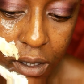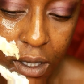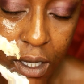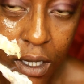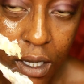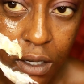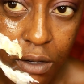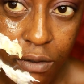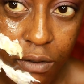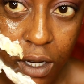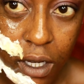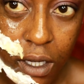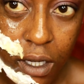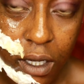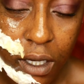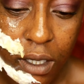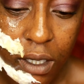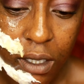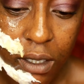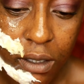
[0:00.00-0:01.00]
that grey
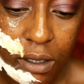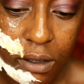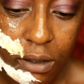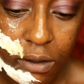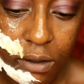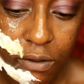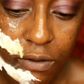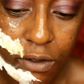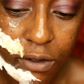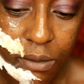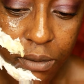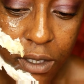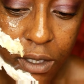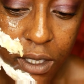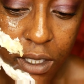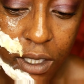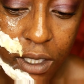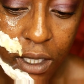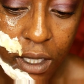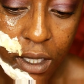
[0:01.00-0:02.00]
colour from the
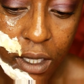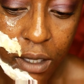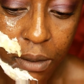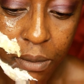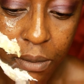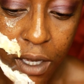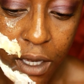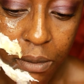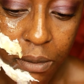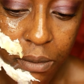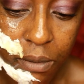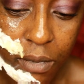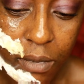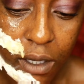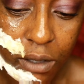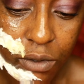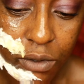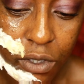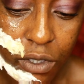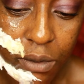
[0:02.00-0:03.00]
Sleek Matte
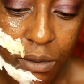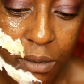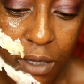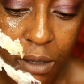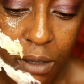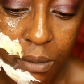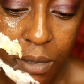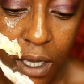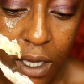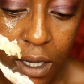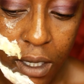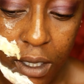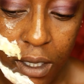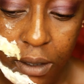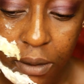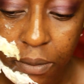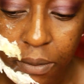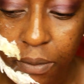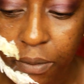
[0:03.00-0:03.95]
Ultra Matte palette